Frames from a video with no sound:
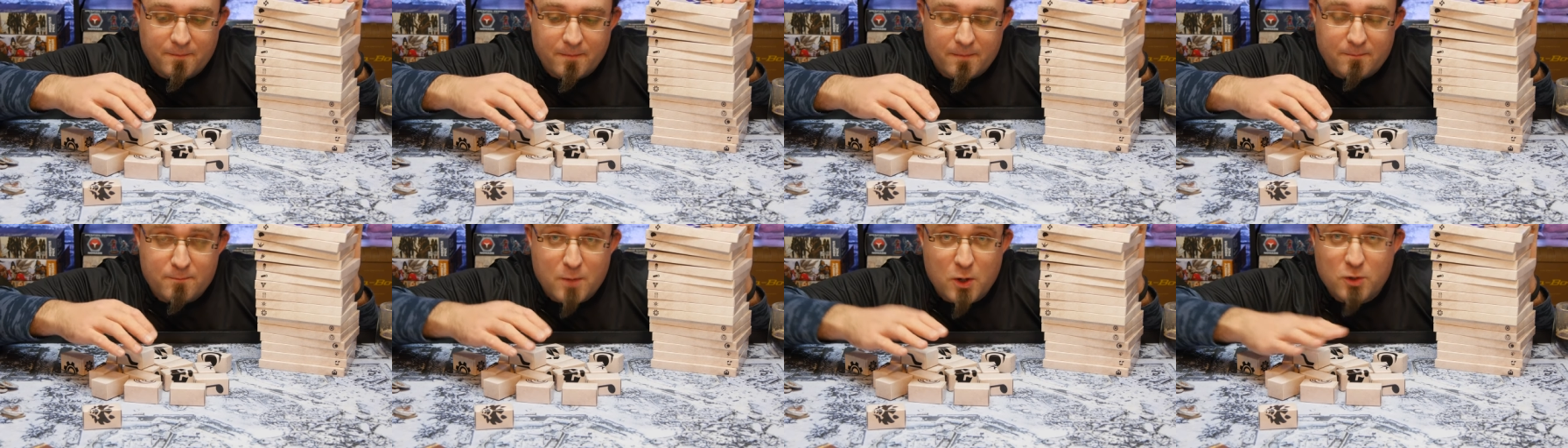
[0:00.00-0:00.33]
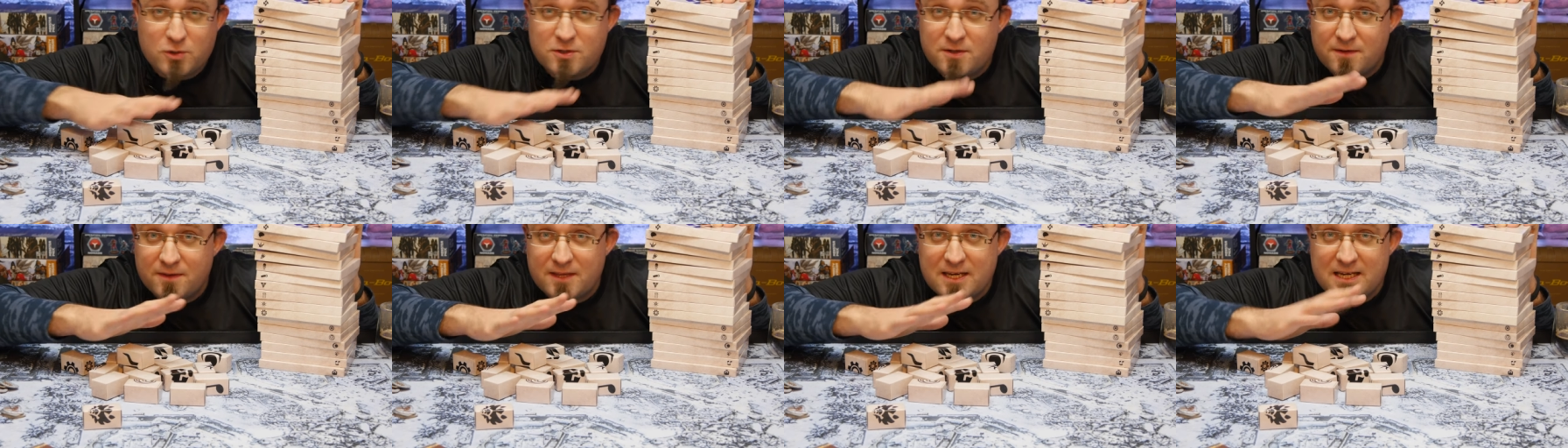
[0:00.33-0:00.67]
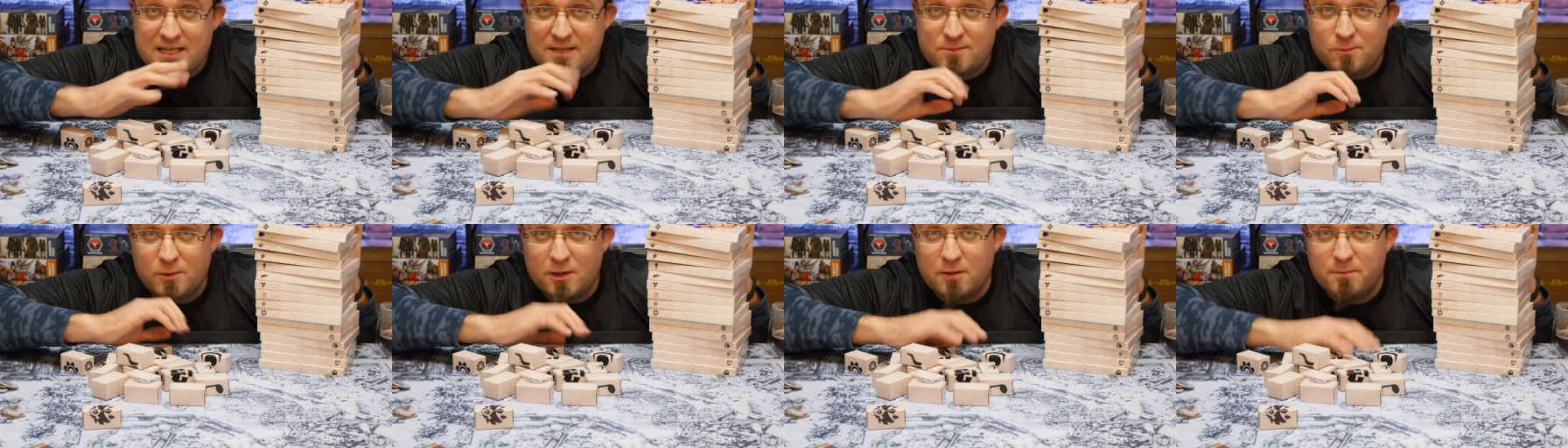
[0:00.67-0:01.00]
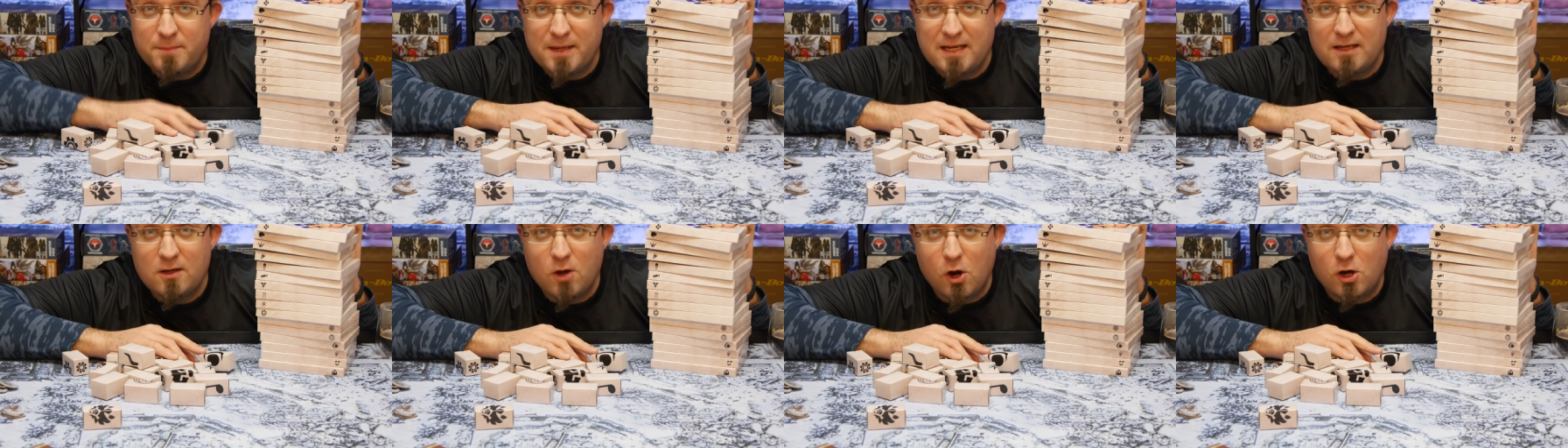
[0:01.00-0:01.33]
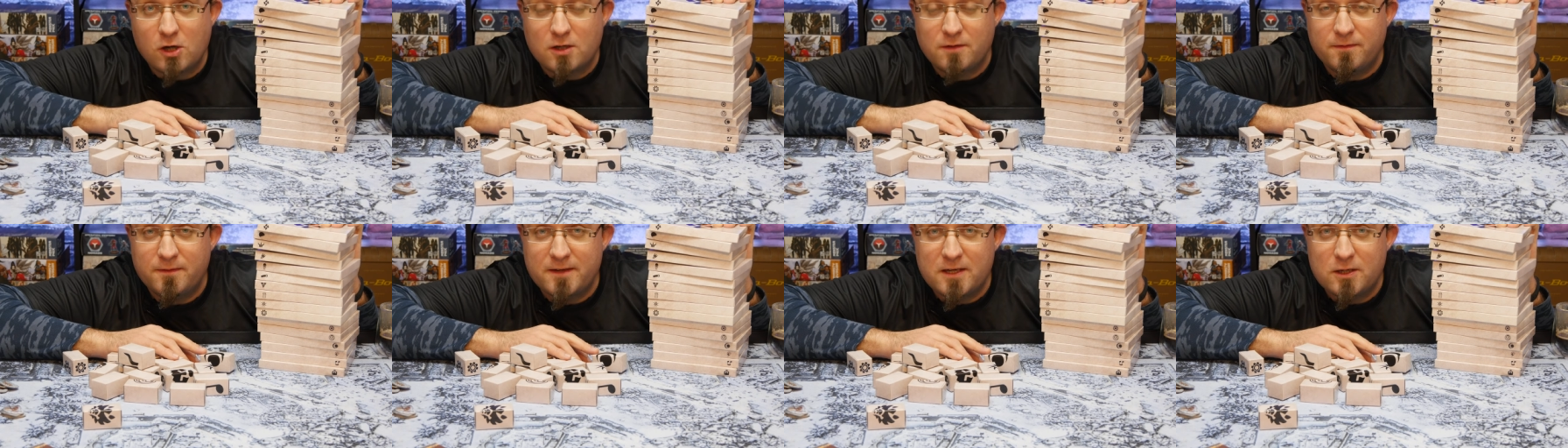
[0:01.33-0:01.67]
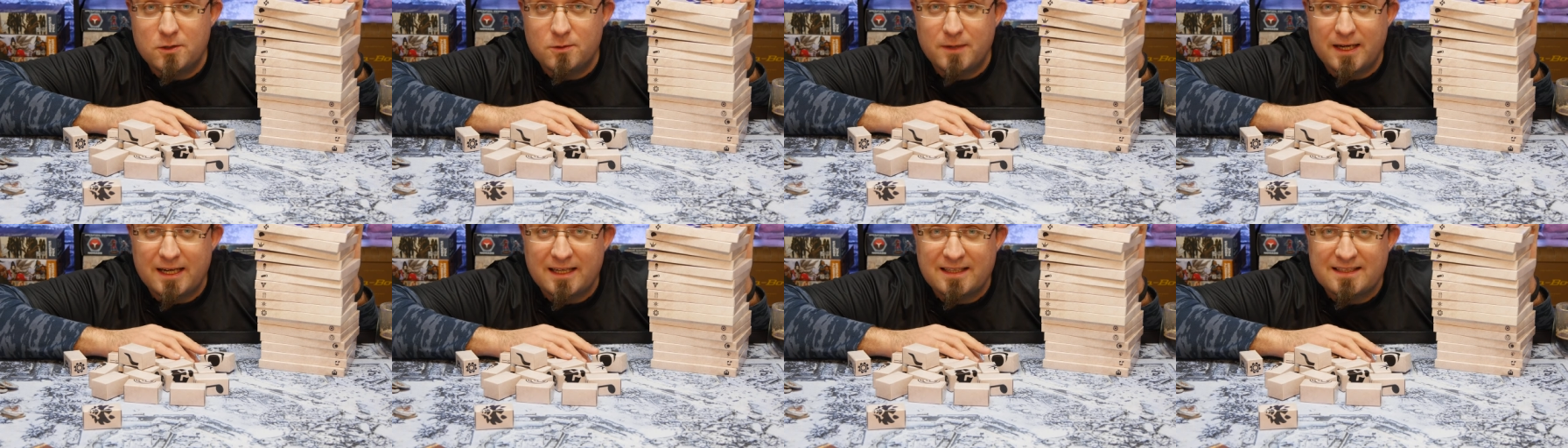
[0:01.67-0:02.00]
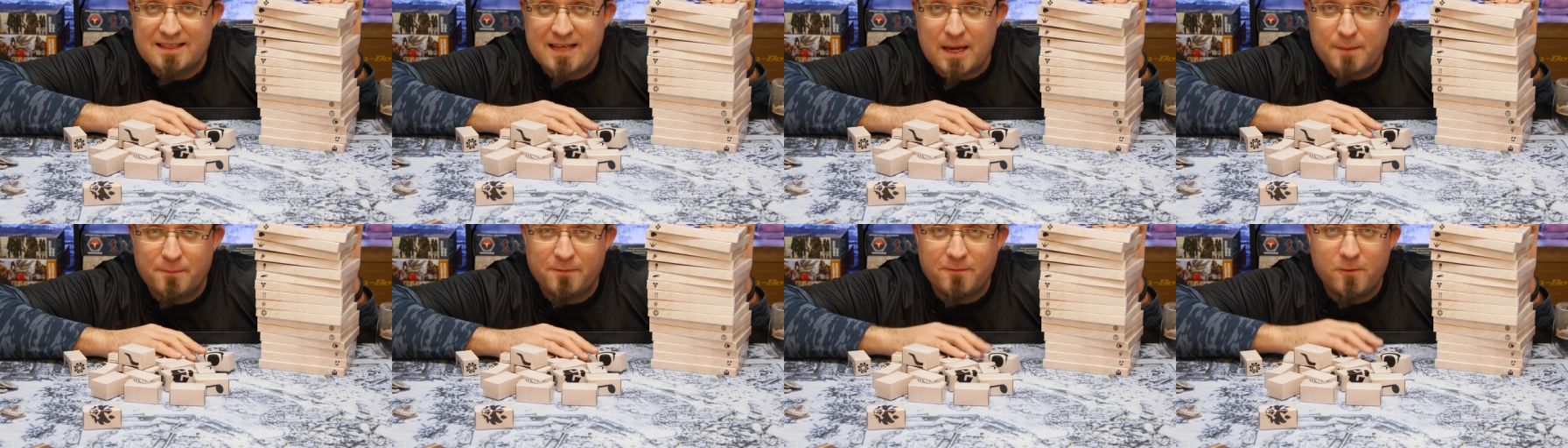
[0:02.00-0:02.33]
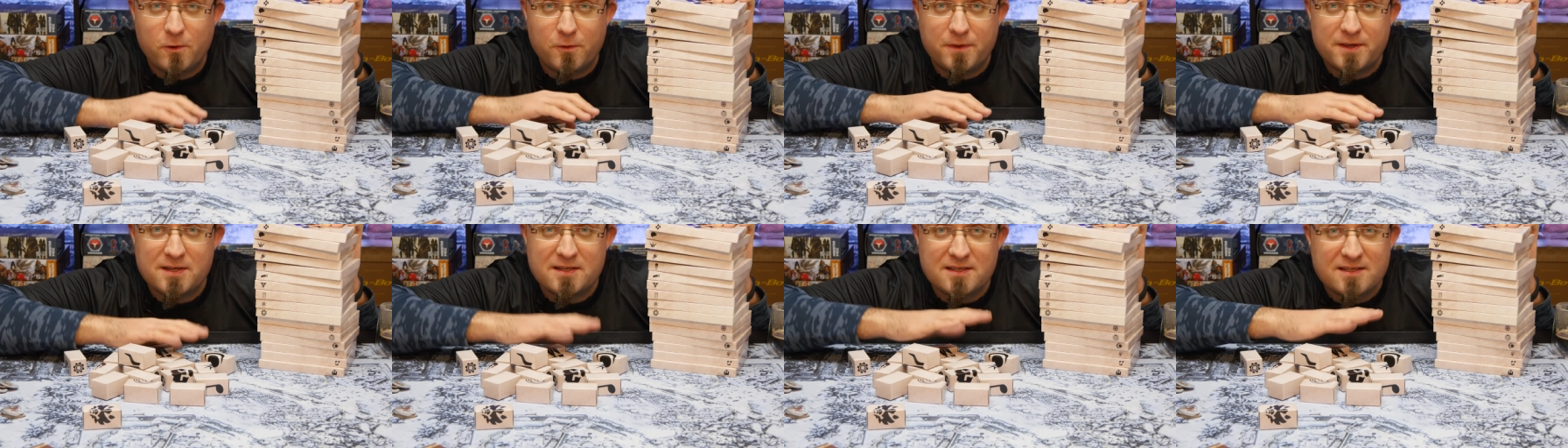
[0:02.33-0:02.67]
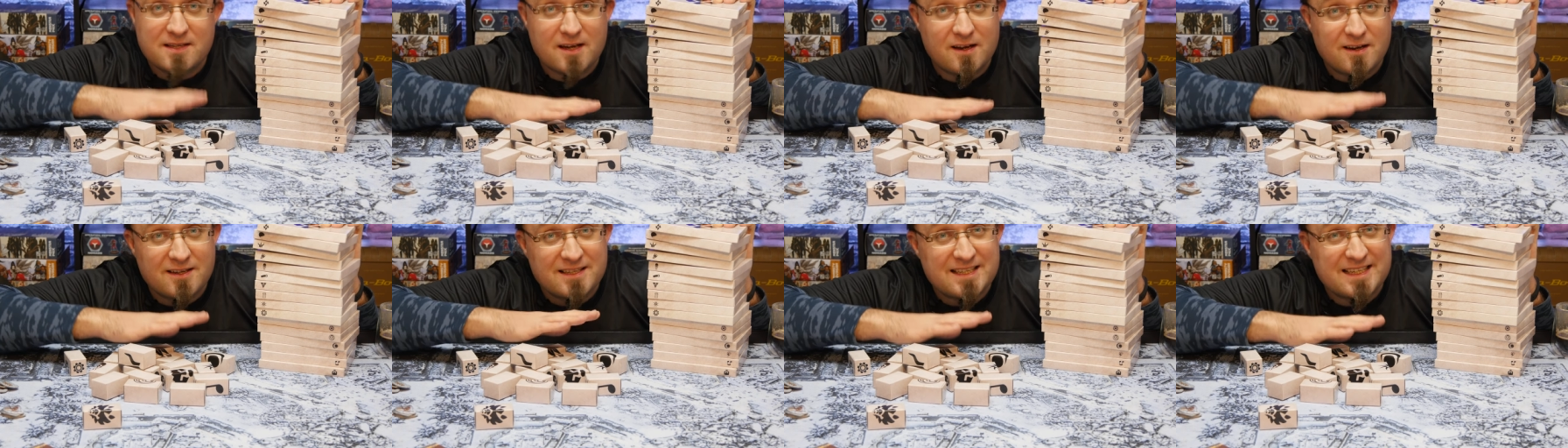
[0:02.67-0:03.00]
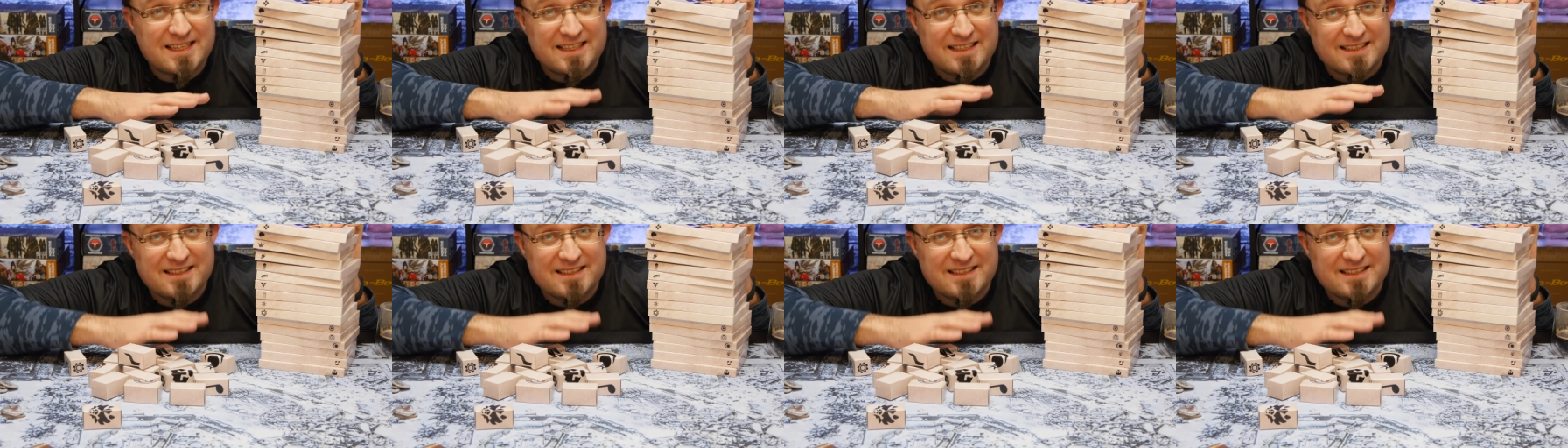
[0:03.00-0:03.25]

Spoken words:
Most of these will be locked for you, except for the starting